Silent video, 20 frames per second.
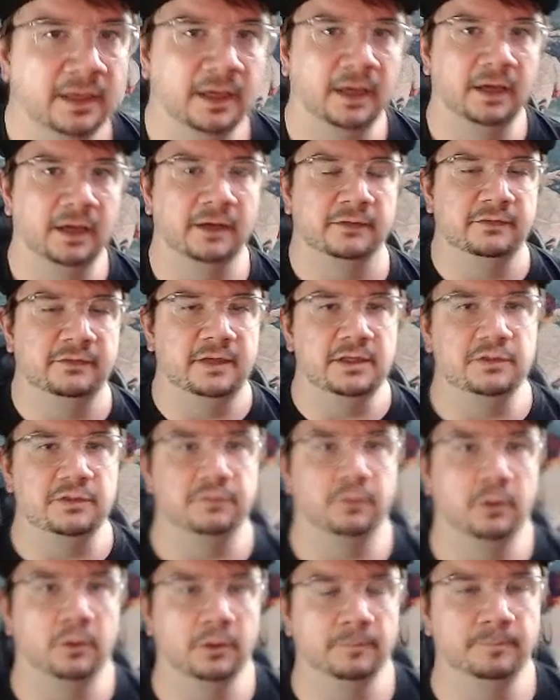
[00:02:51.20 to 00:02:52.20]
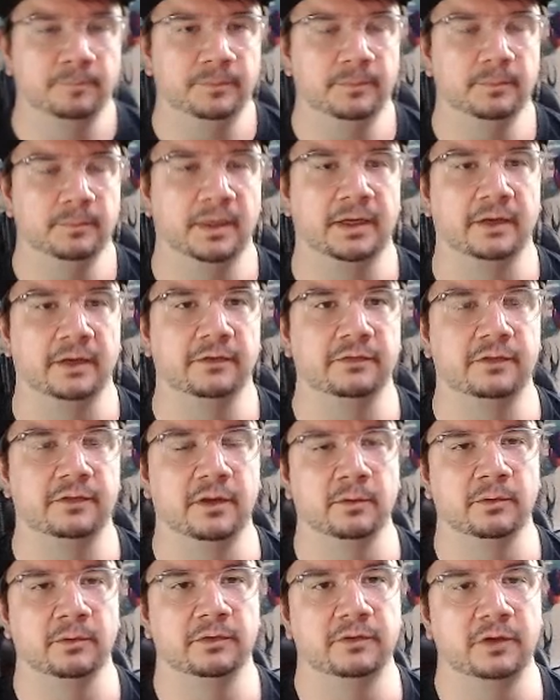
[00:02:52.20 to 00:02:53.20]
stage 4, because there
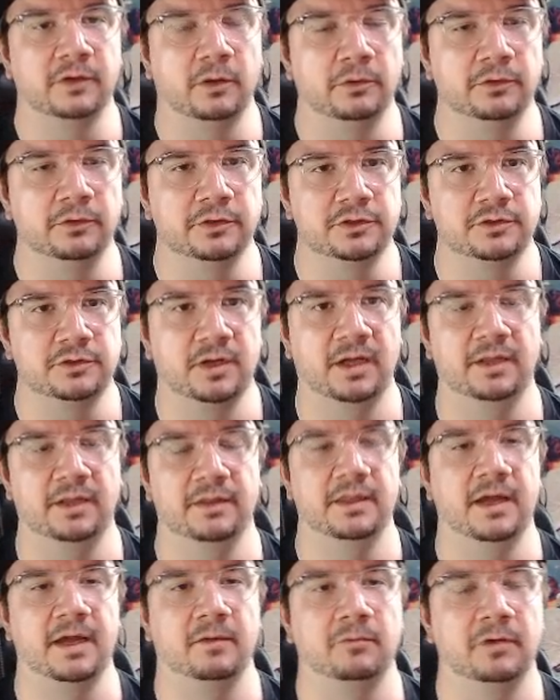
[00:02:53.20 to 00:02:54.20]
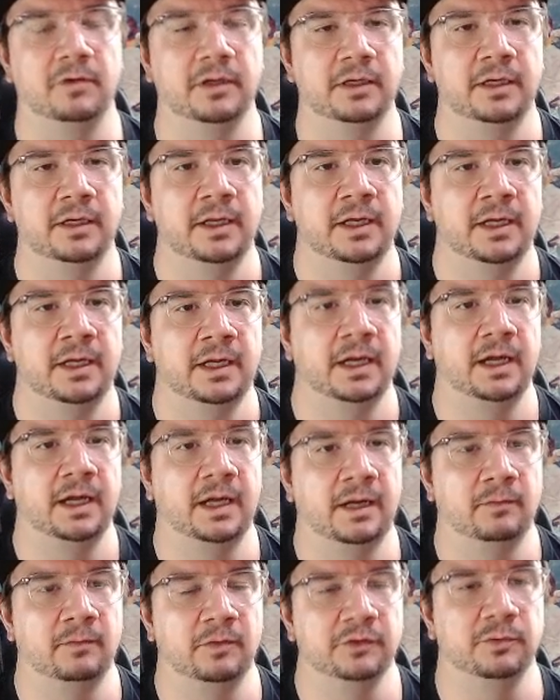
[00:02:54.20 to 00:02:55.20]
was an older strat that would,
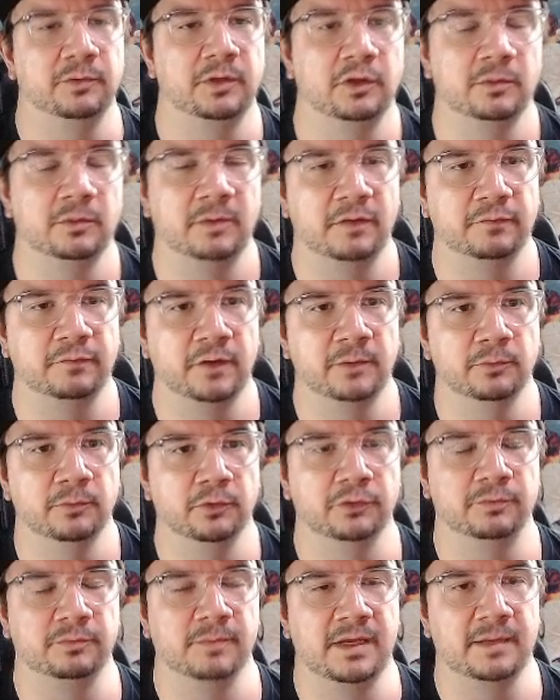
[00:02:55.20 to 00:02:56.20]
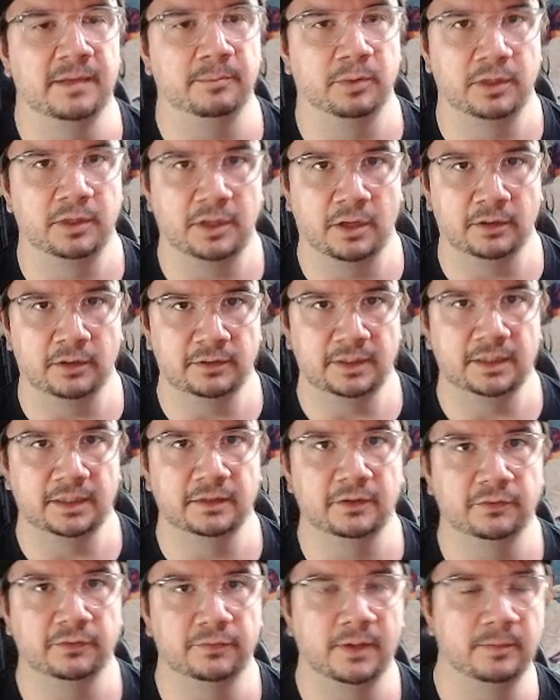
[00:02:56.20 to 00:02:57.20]
once we knew about frame rules, made it pretty hard to get
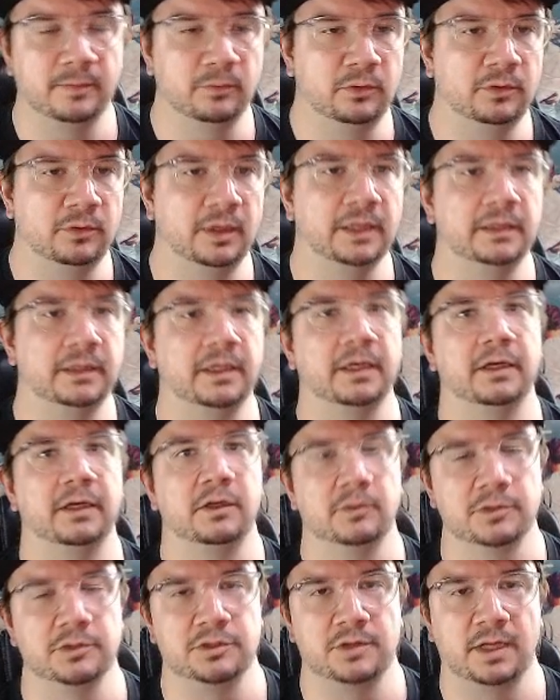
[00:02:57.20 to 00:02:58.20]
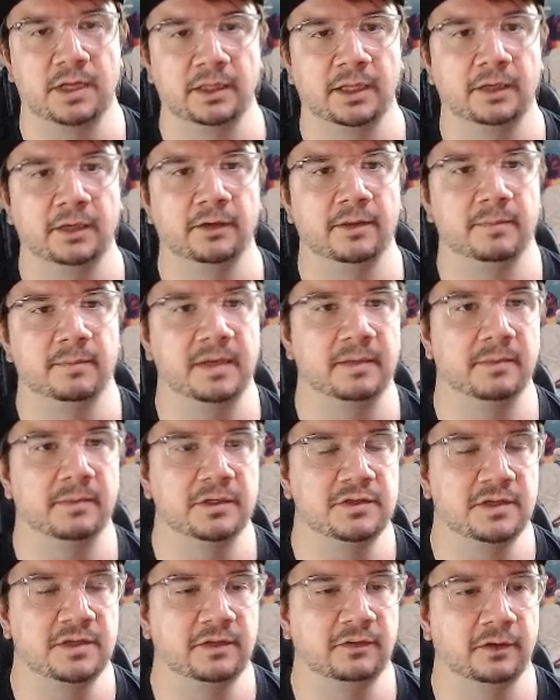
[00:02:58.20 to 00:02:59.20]
this frame rule, and then a newer strat later that made it
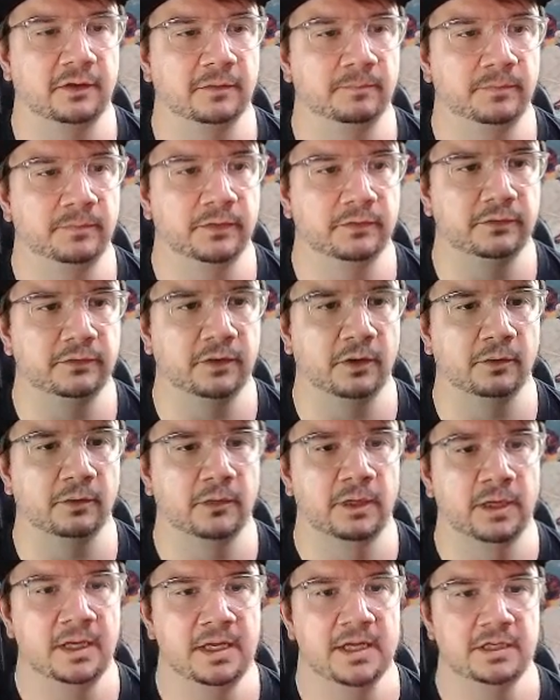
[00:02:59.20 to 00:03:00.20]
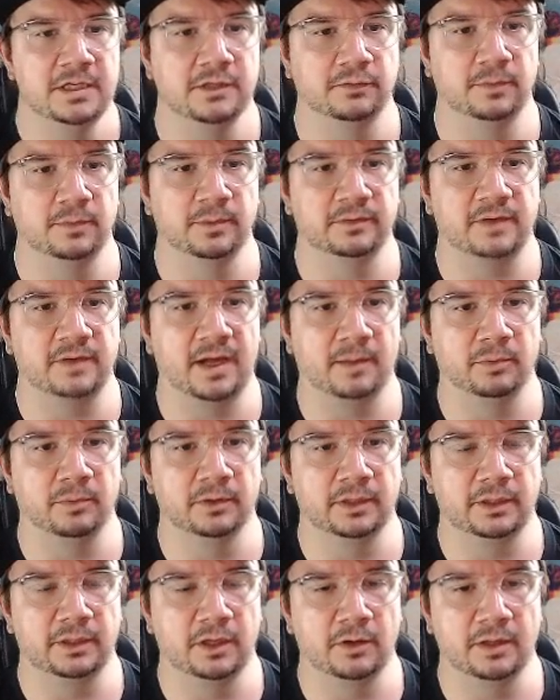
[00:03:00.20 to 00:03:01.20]
much easier. So just from the top, we're
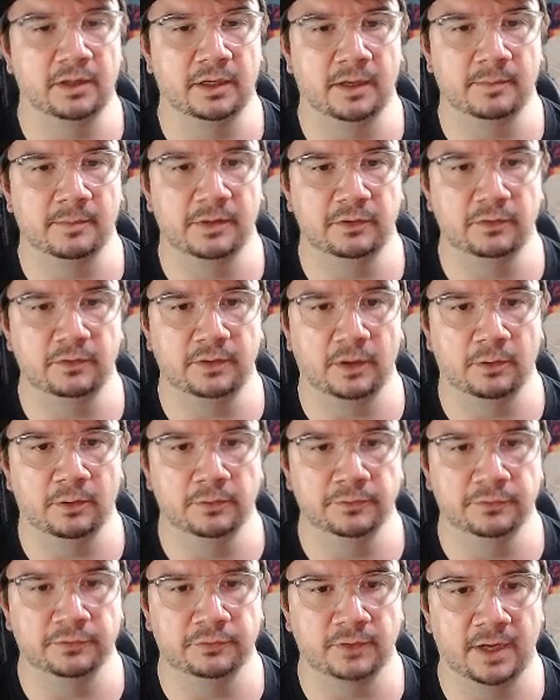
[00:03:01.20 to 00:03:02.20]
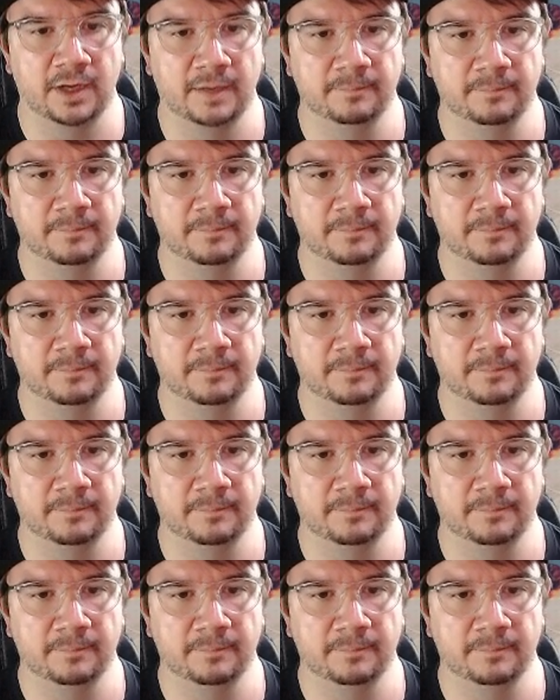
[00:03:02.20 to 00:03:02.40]
going to go here. I'm going to do the old strat